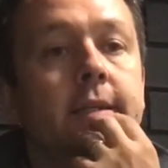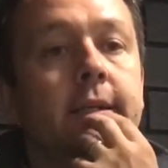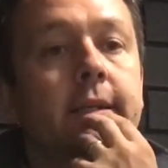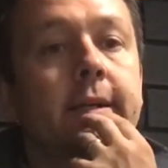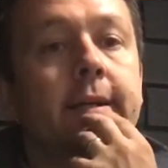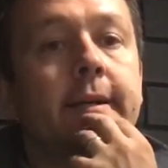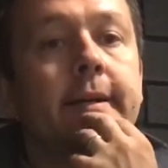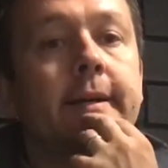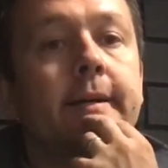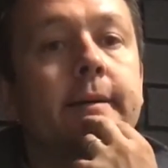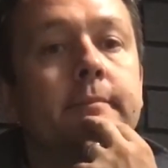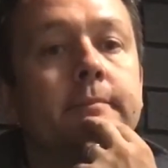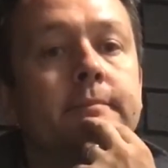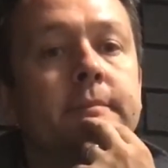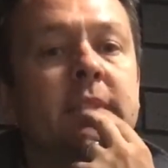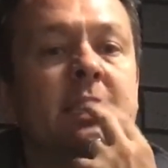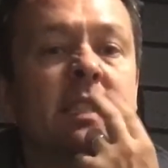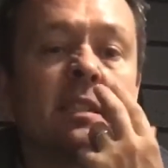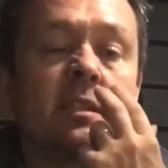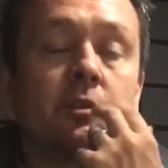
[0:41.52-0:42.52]
Um,
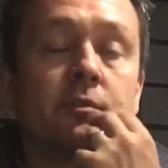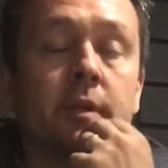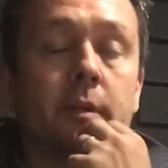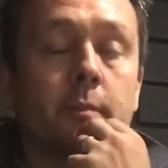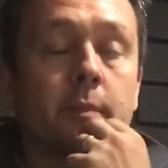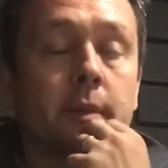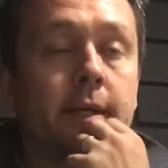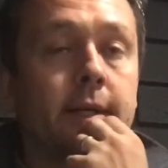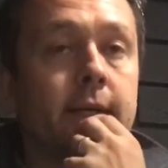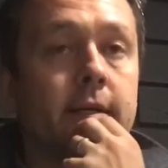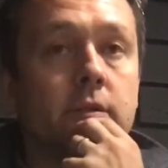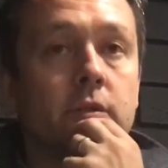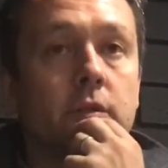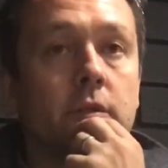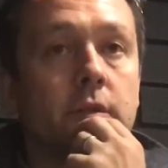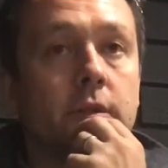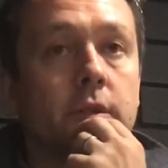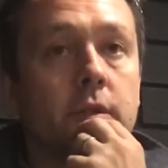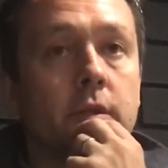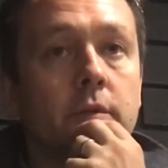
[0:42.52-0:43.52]
he's a great player,
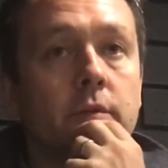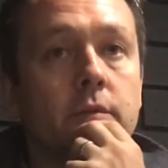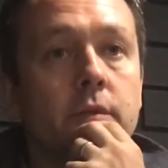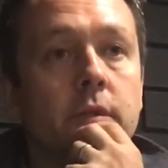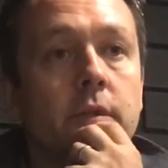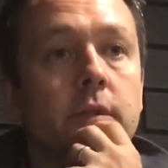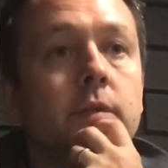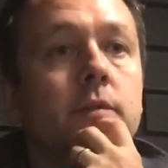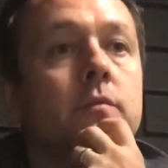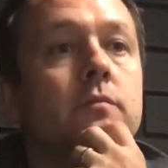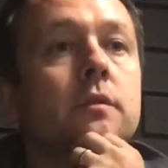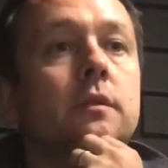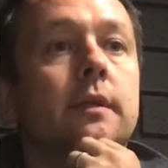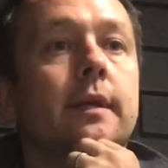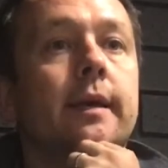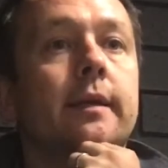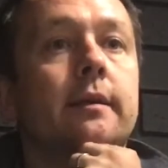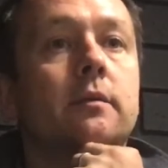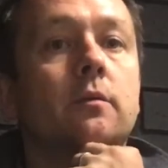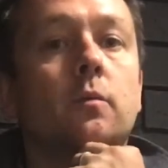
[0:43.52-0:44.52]
so you know to to
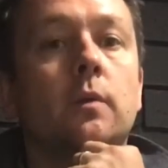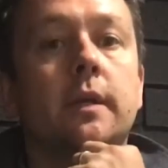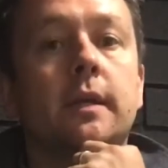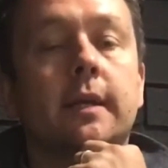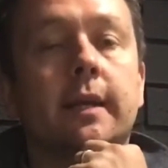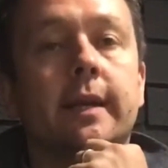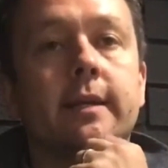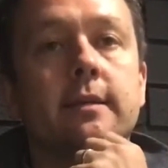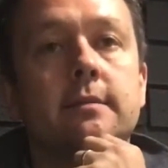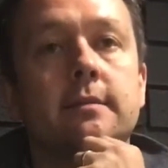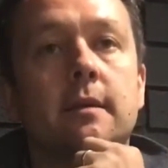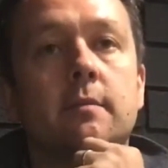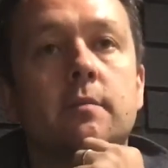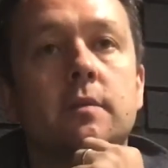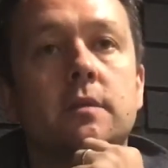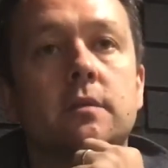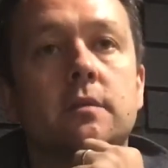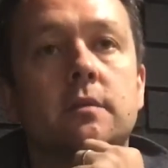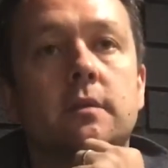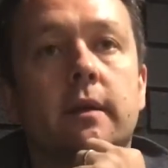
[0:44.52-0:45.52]
get the win against him
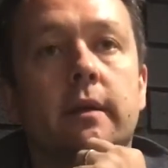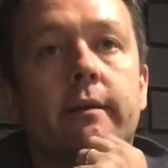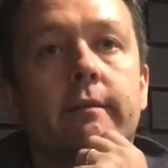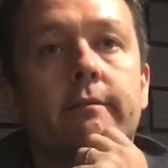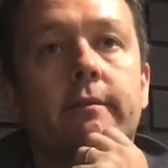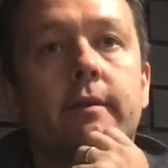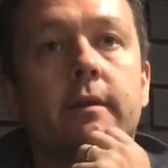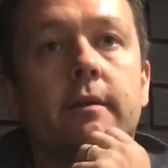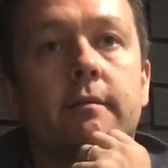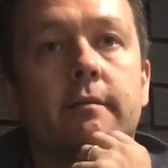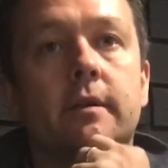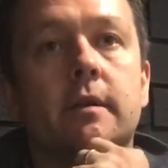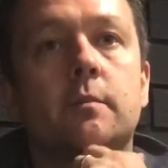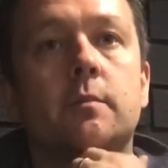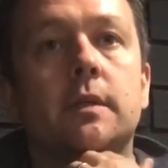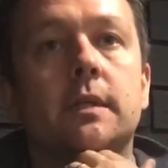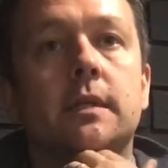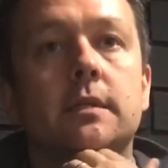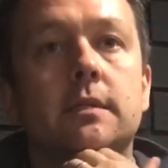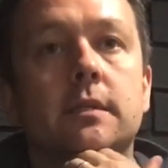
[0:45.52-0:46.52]
is uh, very very
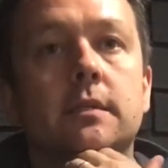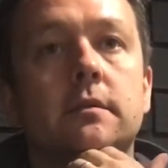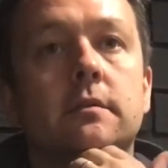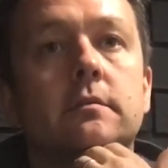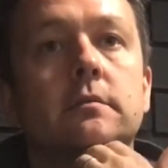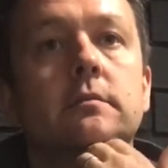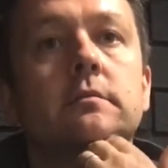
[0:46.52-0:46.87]
pleasing